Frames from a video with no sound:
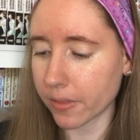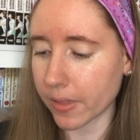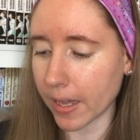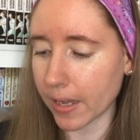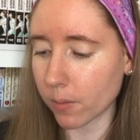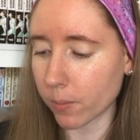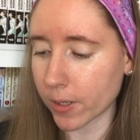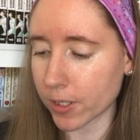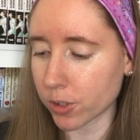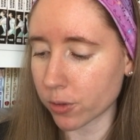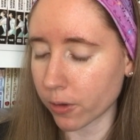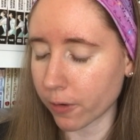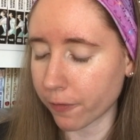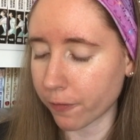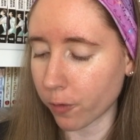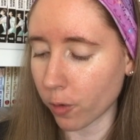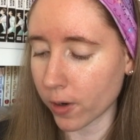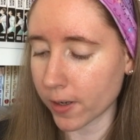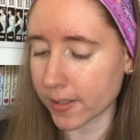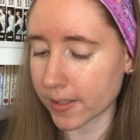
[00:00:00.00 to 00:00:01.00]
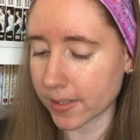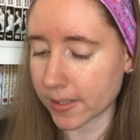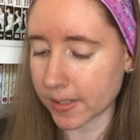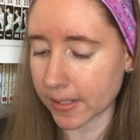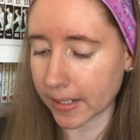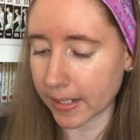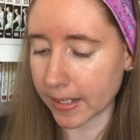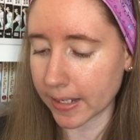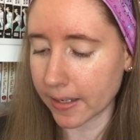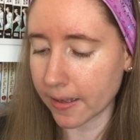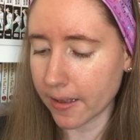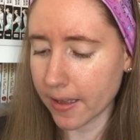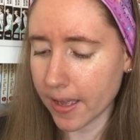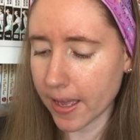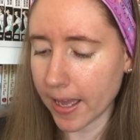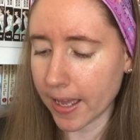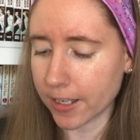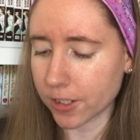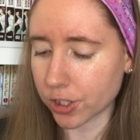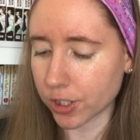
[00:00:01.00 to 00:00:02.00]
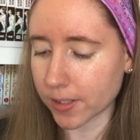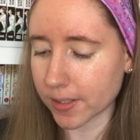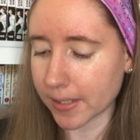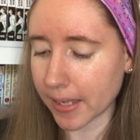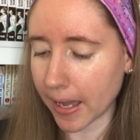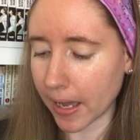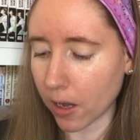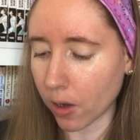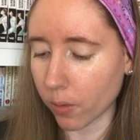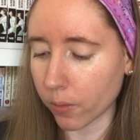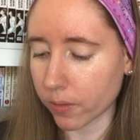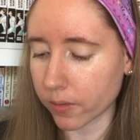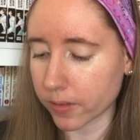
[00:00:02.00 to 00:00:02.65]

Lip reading: they went to a foreign city and just how,